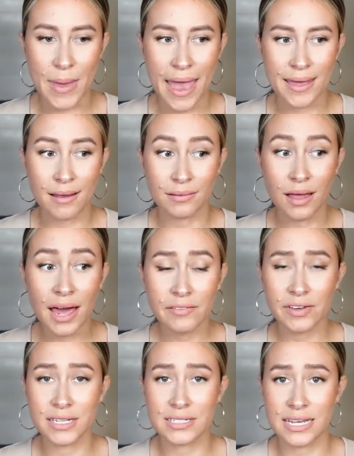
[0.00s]
and a lot of
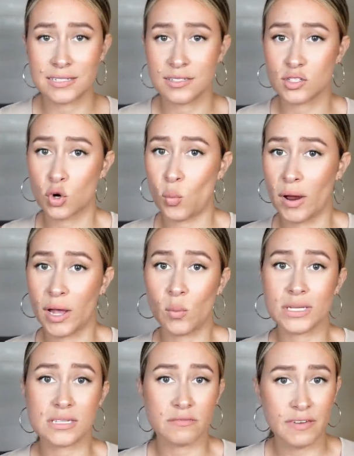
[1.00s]
contestants are wearing
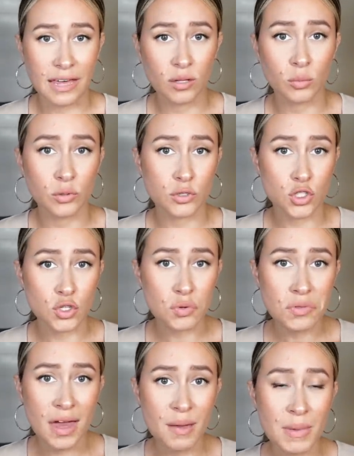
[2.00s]
what's available to
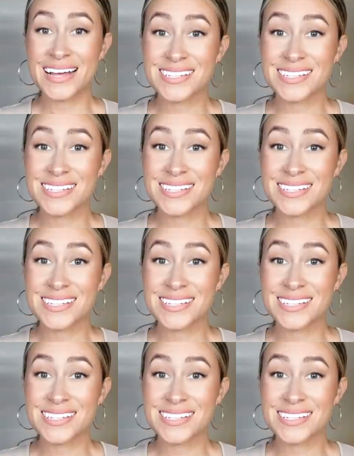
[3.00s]
them.